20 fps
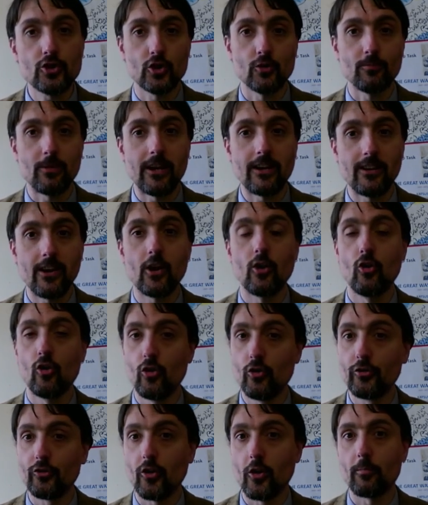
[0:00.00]
media
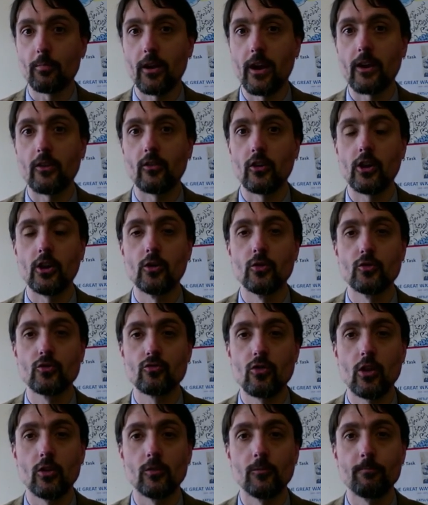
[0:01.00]
also plays a huge
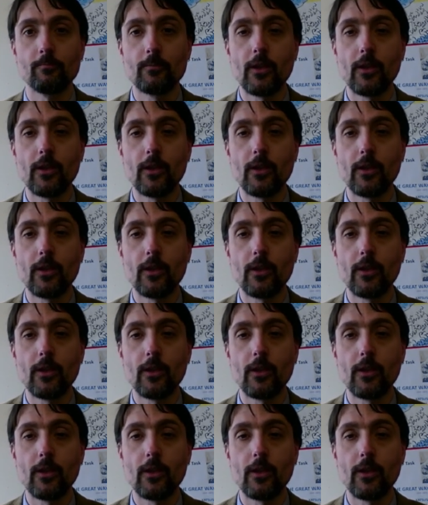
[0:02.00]
role.